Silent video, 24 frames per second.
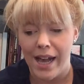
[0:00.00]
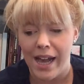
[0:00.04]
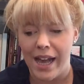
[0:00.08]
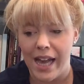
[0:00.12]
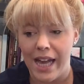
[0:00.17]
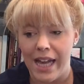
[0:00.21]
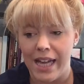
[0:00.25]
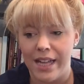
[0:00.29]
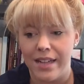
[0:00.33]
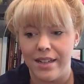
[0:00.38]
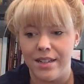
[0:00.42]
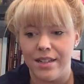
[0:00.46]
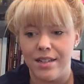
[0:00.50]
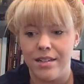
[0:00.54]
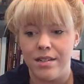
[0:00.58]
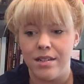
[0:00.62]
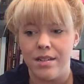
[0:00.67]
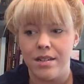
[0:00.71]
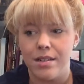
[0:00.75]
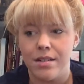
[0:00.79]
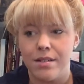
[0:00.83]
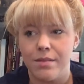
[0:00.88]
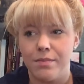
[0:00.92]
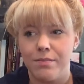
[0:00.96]

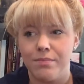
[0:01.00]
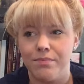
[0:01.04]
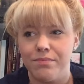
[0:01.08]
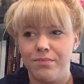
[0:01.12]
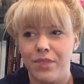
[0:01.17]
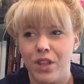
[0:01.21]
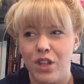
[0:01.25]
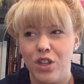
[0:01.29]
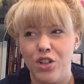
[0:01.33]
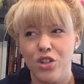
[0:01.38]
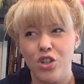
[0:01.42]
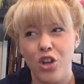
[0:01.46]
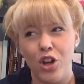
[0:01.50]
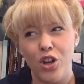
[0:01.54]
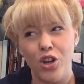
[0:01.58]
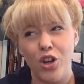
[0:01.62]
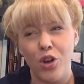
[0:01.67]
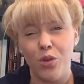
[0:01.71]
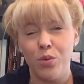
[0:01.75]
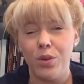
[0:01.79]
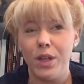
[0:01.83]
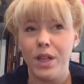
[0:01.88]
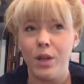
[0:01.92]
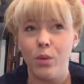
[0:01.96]
and you don't
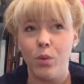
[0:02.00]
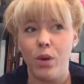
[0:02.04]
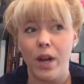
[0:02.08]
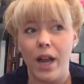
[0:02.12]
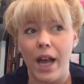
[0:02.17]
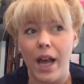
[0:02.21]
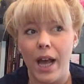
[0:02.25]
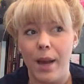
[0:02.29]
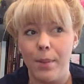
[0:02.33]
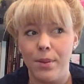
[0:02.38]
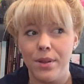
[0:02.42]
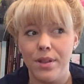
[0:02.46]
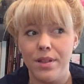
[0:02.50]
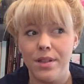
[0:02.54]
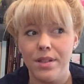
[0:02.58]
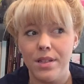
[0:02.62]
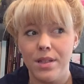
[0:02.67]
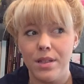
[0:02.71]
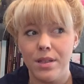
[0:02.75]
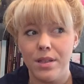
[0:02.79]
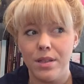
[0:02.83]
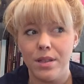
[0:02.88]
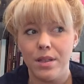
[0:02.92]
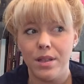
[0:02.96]
know really what
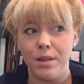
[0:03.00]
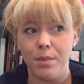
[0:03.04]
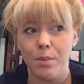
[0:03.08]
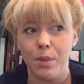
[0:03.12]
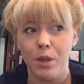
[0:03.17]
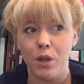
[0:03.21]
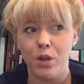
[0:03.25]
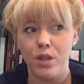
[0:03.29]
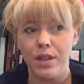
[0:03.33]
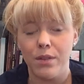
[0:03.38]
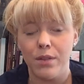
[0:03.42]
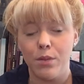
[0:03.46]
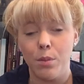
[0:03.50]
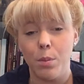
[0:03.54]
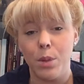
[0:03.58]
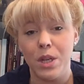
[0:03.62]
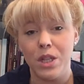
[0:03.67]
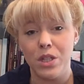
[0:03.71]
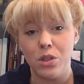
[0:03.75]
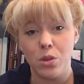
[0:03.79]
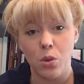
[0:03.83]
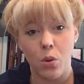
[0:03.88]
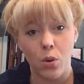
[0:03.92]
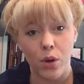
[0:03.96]
happens because
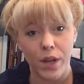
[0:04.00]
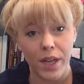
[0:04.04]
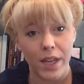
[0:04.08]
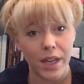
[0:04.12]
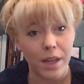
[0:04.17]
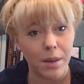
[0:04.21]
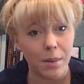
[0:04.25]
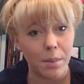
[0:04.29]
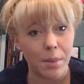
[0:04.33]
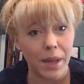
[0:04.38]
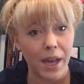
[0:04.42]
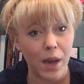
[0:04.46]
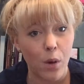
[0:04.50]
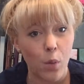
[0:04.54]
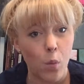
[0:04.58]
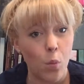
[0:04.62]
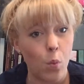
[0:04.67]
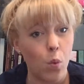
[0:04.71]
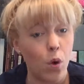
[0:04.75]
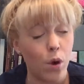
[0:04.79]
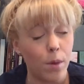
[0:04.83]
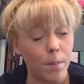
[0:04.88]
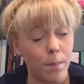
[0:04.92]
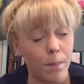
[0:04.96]
everybody's talking about
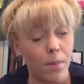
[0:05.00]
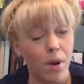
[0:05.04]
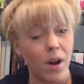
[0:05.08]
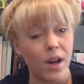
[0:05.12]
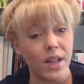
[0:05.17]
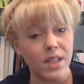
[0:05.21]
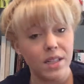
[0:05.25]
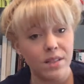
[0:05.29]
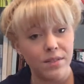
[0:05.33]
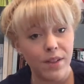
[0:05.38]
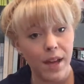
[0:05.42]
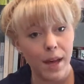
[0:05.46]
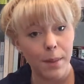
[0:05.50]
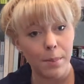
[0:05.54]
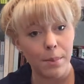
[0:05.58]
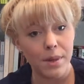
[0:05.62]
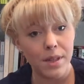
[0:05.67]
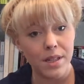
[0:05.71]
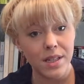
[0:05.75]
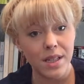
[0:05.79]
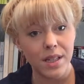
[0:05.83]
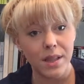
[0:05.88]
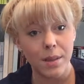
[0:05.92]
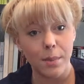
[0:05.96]
what might have
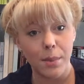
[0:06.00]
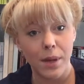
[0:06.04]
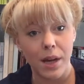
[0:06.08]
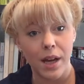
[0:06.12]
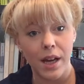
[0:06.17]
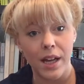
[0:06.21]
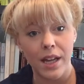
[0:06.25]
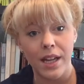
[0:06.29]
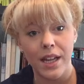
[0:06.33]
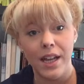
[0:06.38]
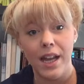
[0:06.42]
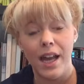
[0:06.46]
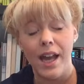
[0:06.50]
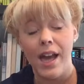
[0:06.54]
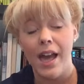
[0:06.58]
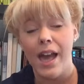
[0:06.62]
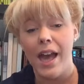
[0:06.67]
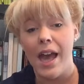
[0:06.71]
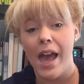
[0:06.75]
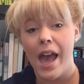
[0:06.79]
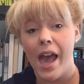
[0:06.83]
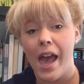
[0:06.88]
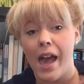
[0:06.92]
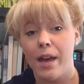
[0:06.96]
happened at the party.
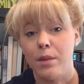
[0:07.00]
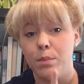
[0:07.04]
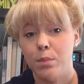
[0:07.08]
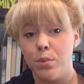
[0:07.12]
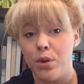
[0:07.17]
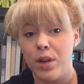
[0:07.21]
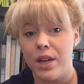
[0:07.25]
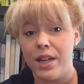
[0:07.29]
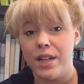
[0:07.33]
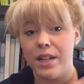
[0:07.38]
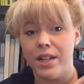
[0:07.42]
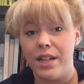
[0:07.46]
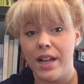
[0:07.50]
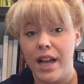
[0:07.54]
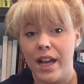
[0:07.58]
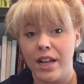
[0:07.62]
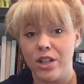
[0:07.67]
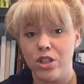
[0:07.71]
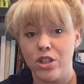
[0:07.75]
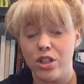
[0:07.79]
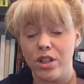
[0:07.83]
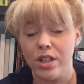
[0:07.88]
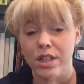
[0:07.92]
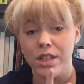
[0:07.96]
And Brandon
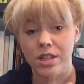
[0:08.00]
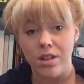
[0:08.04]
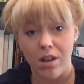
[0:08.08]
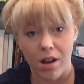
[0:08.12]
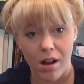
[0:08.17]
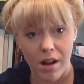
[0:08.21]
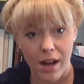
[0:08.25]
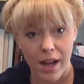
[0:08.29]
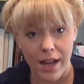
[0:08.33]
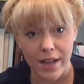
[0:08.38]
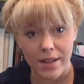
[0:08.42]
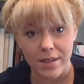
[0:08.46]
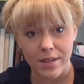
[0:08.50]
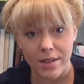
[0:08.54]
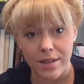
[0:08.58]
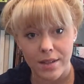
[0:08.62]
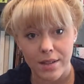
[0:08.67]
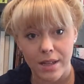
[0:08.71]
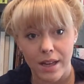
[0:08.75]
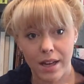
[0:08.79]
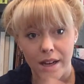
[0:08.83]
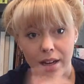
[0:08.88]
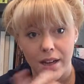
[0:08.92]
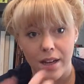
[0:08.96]
actually
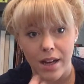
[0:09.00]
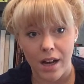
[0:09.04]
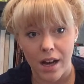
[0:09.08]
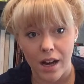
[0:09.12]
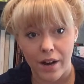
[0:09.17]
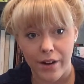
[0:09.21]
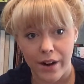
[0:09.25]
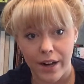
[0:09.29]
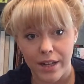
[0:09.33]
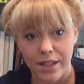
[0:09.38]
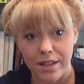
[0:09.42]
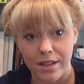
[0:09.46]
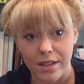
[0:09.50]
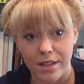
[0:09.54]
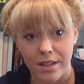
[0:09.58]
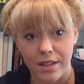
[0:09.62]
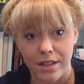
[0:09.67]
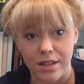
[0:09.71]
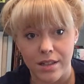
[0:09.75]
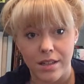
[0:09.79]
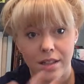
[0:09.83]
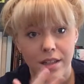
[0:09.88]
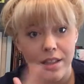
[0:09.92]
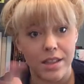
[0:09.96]
dies in a car
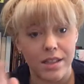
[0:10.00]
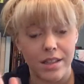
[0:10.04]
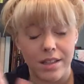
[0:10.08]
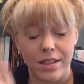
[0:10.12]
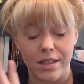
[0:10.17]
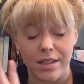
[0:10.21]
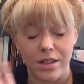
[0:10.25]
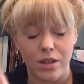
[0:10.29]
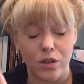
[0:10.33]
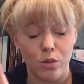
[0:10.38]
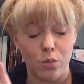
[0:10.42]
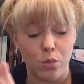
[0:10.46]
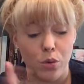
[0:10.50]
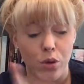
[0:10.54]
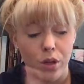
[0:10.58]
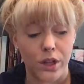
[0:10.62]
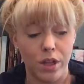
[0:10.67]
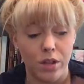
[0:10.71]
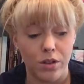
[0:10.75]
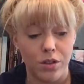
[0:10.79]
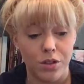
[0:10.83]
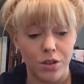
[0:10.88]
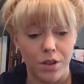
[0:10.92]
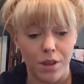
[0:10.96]
accident. This isn't a
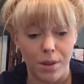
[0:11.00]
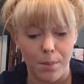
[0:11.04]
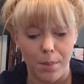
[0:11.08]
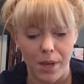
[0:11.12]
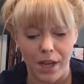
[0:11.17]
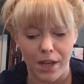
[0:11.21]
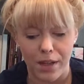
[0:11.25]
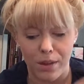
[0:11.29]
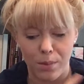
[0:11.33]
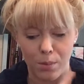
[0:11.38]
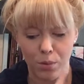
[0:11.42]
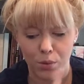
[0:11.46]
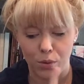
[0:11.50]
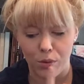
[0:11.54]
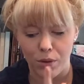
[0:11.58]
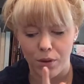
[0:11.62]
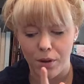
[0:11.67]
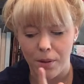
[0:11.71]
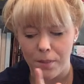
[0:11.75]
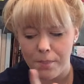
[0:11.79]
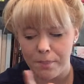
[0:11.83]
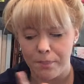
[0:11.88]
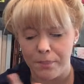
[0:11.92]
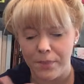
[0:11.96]
spoiler, it's on the back of the book.
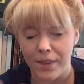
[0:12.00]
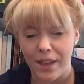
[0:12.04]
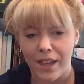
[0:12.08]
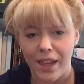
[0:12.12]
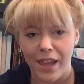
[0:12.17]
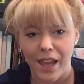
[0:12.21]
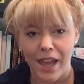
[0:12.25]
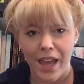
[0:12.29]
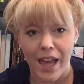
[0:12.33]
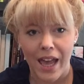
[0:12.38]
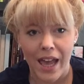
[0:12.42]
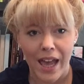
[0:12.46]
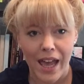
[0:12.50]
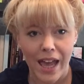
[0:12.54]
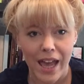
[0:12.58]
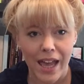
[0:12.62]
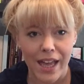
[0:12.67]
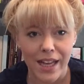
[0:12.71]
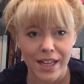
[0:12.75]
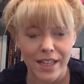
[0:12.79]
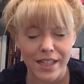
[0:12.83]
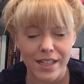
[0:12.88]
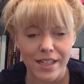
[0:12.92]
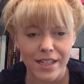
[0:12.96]

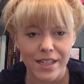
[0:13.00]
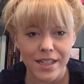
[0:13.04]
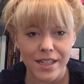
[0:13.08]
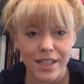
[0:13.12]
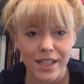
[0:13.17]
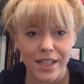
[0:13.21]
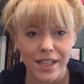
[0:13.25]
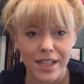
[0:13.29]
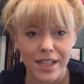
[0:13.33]
And